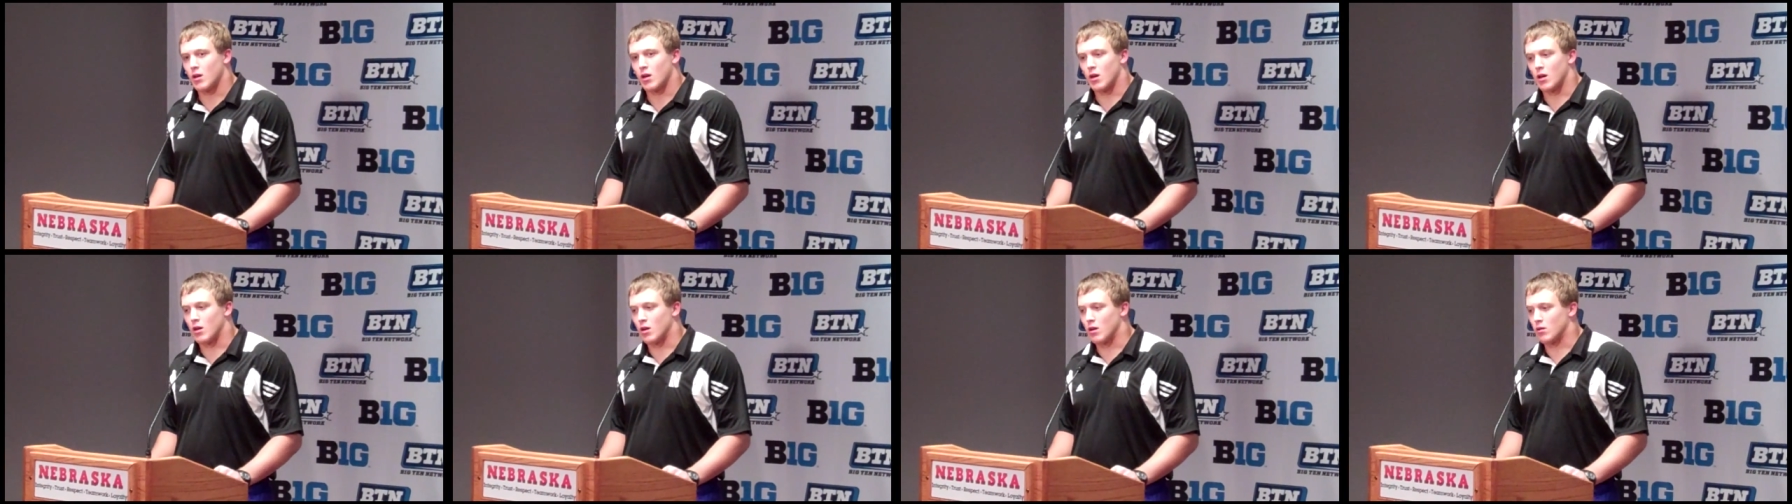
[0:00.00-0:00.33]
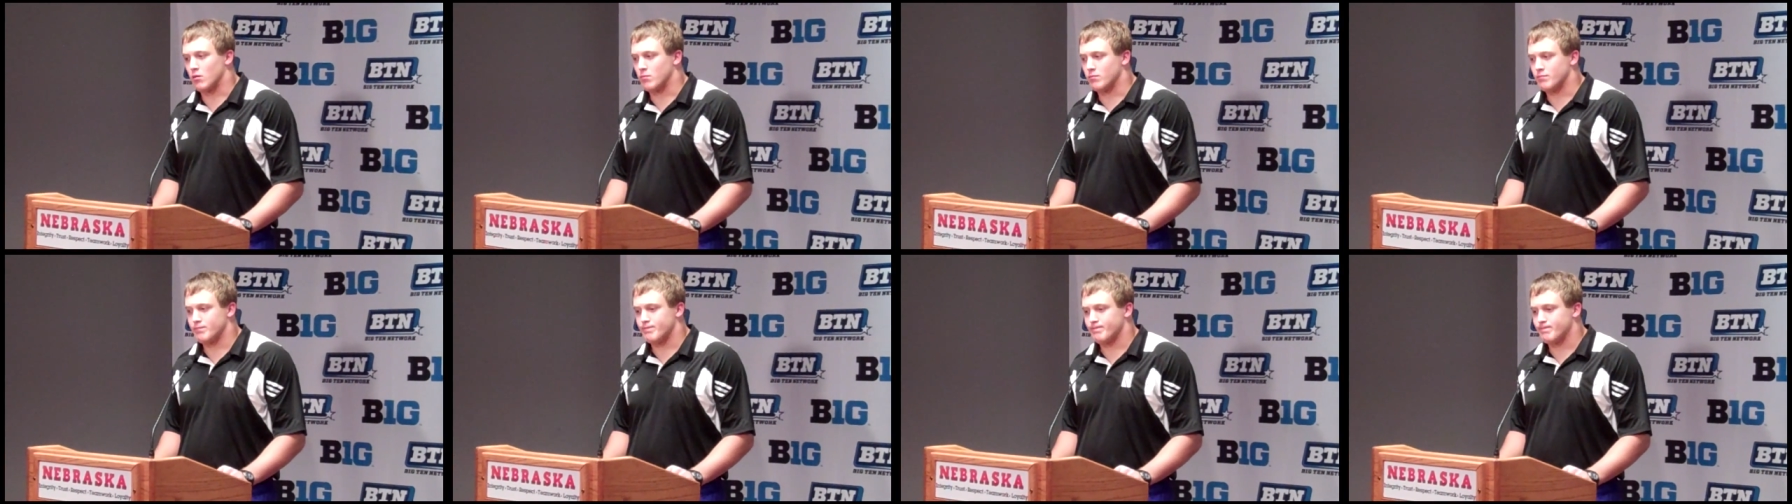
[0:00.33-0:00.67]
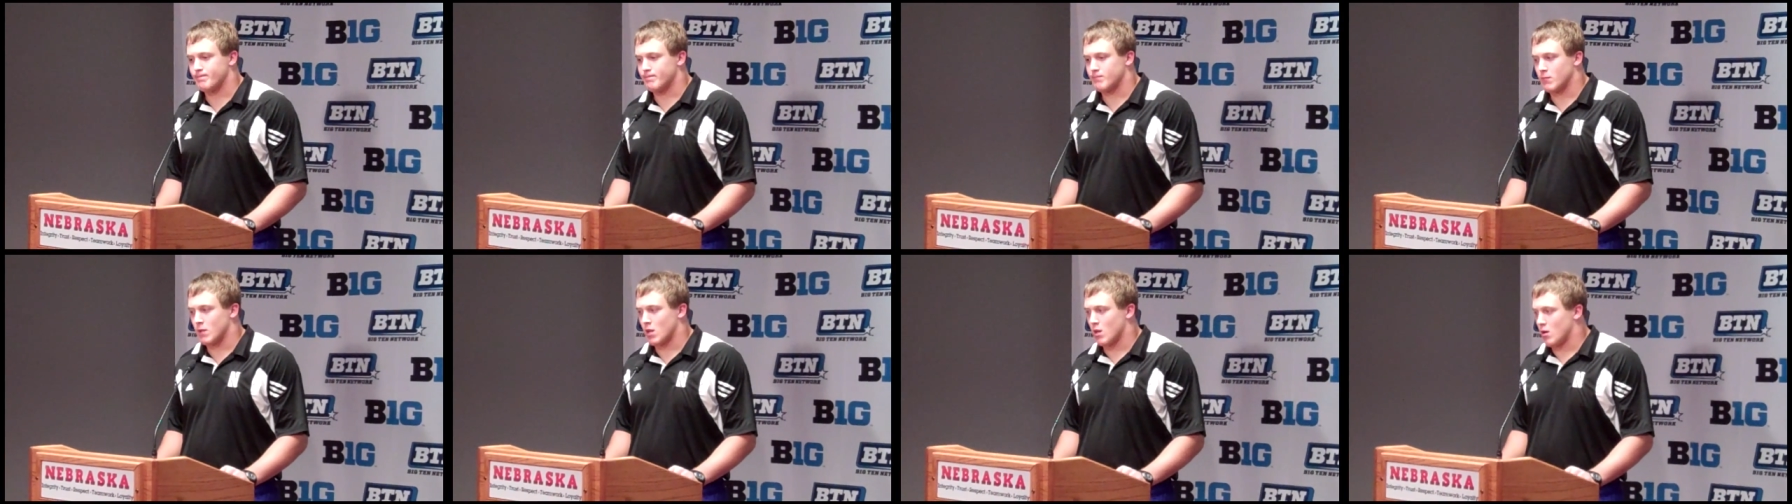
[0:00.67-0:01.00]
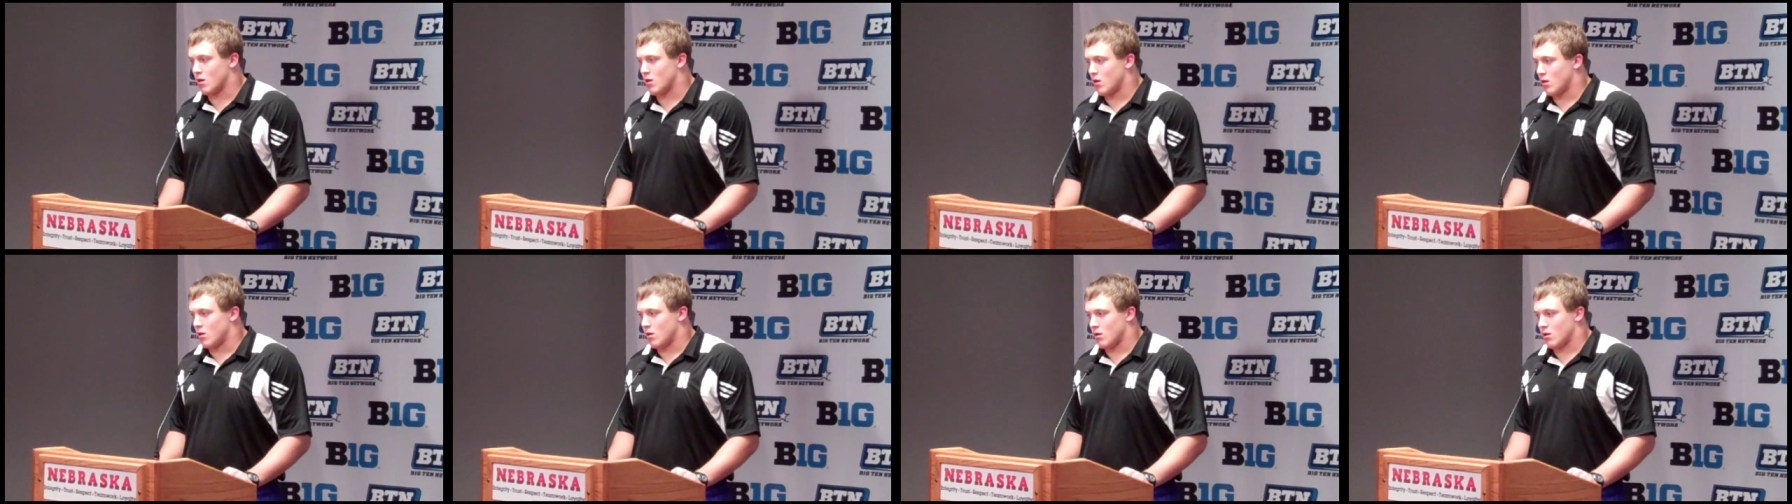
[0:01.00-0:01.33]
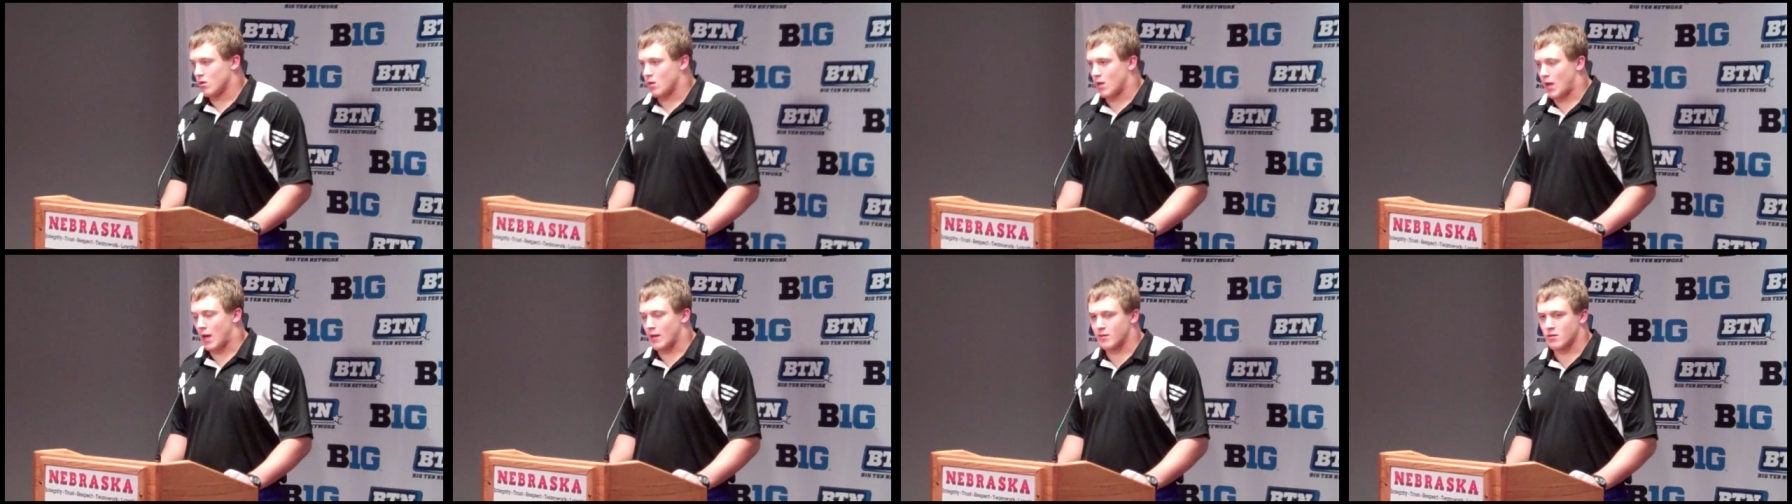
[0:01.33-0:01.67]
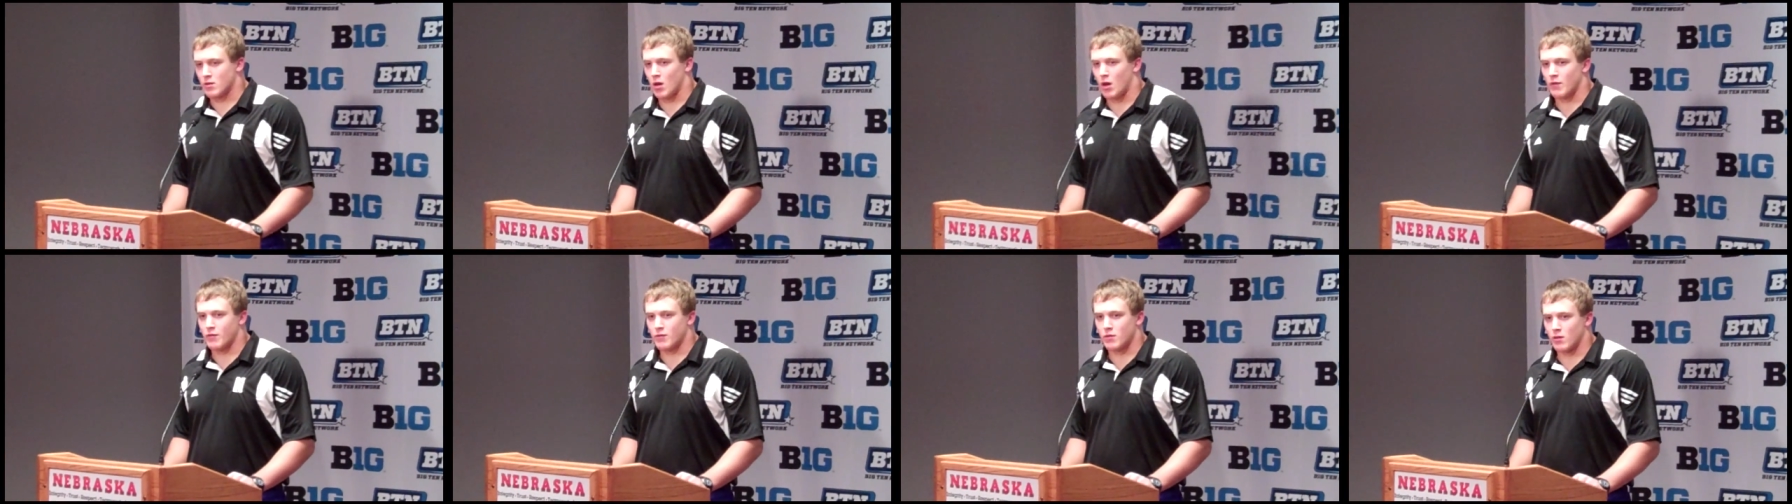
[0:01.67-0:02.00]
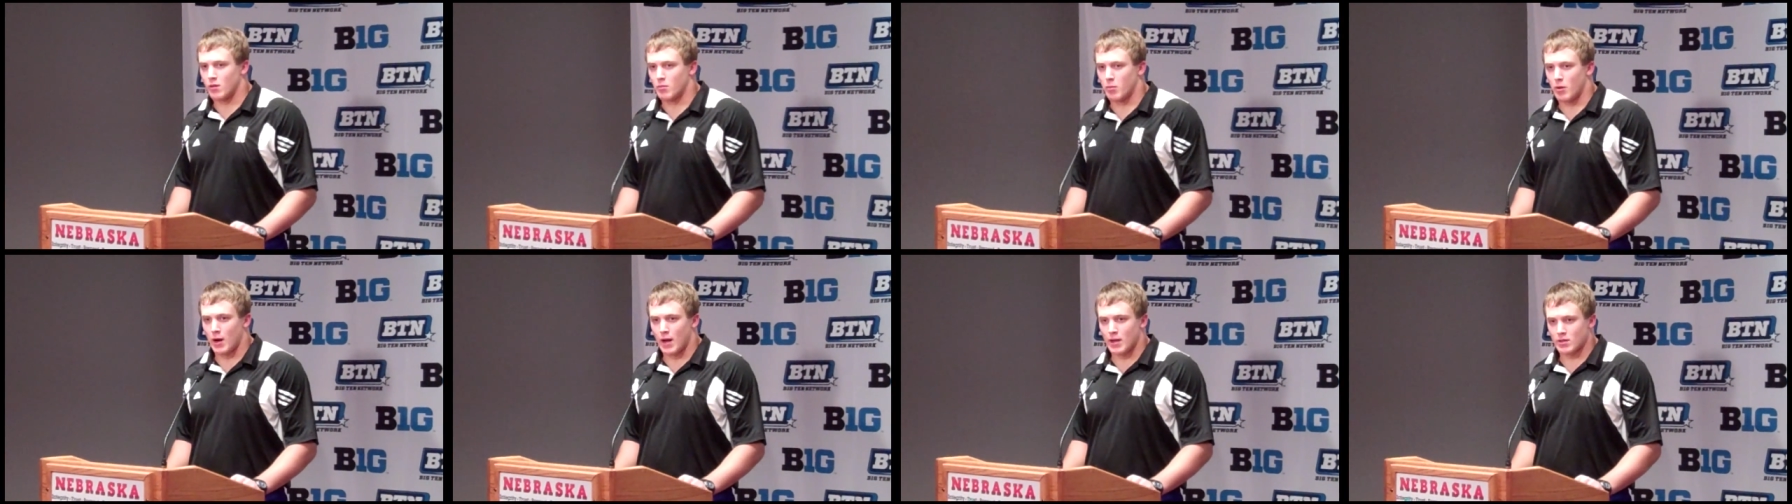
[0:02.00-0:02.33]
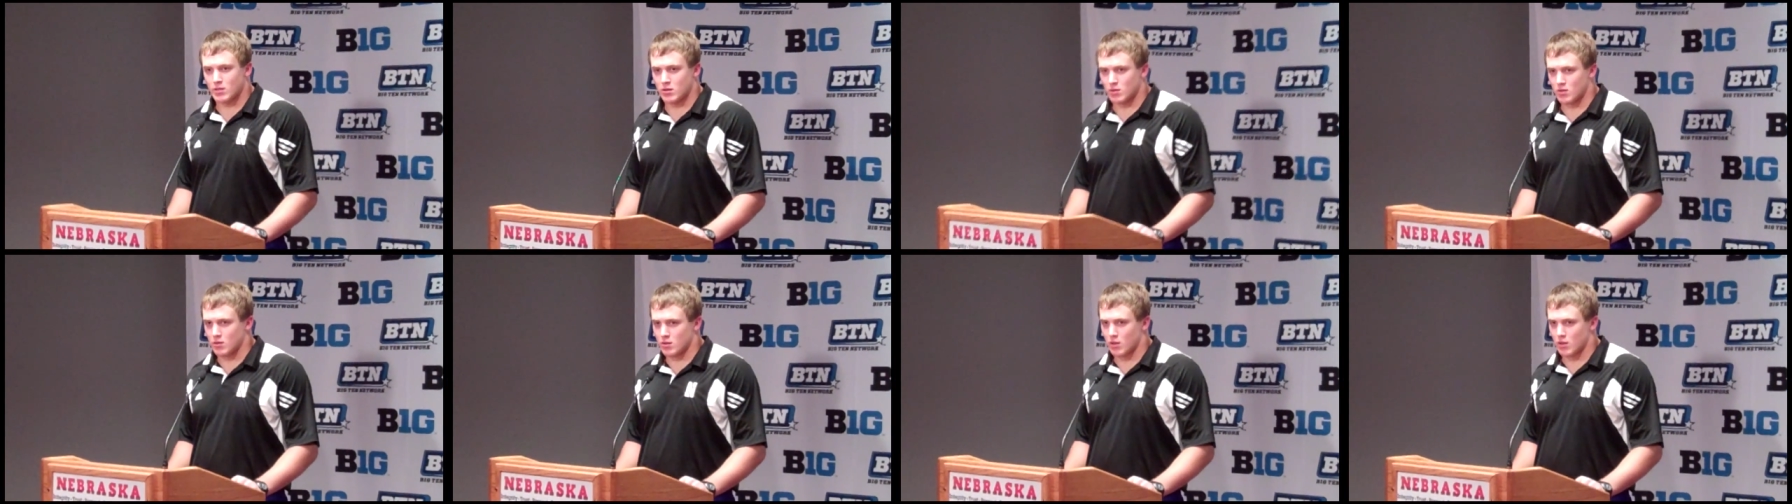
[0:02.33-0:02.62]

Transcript: Um, hats off to Nebraska;